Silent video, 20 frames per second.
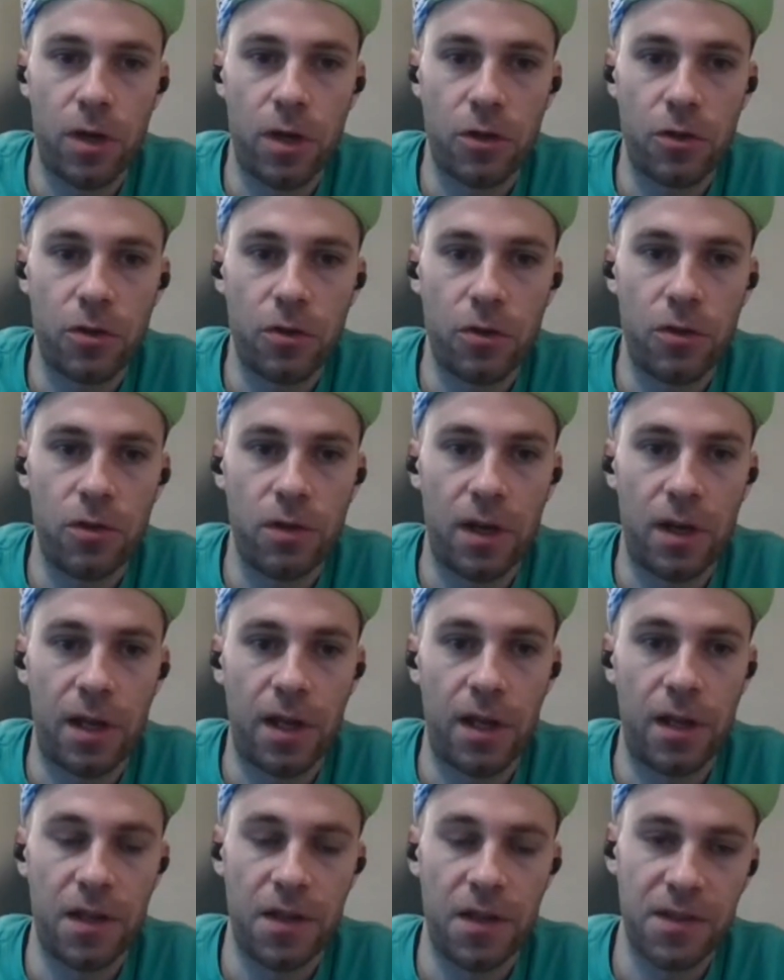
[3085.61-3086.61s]
threshold.
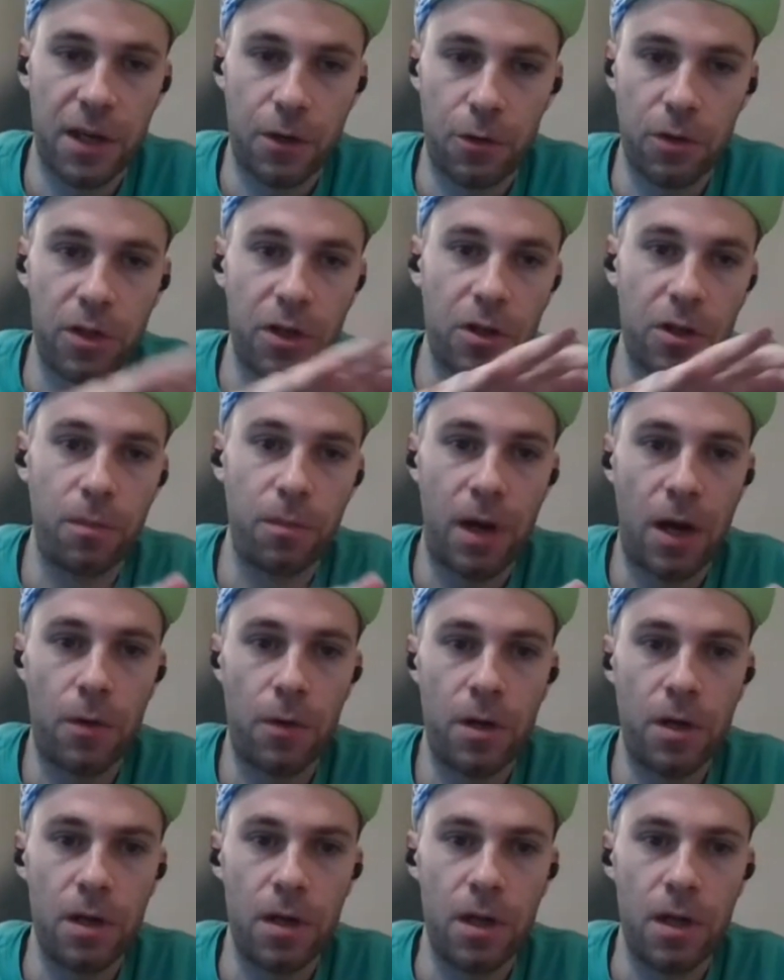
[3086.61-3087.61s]
Uh, let's say critical
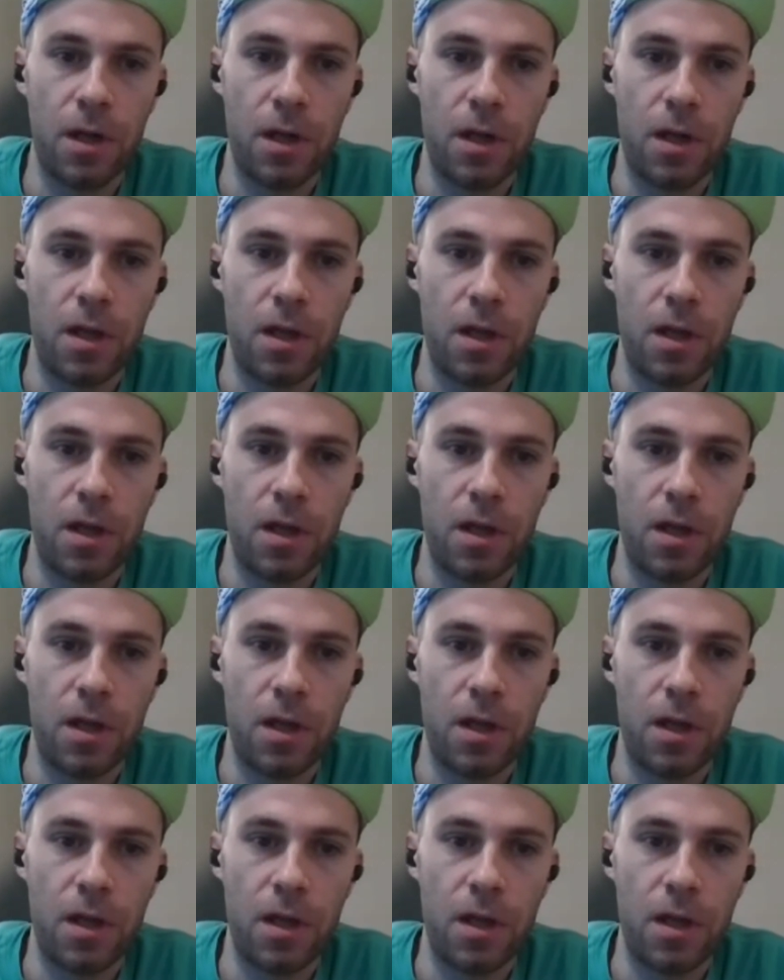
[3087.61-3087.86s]
power.